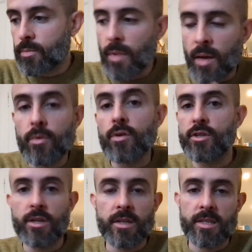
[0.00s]

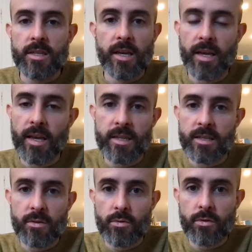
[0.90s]
emergence into
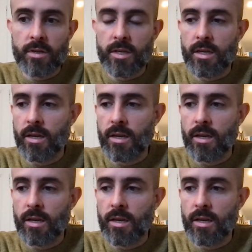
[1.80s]
the world.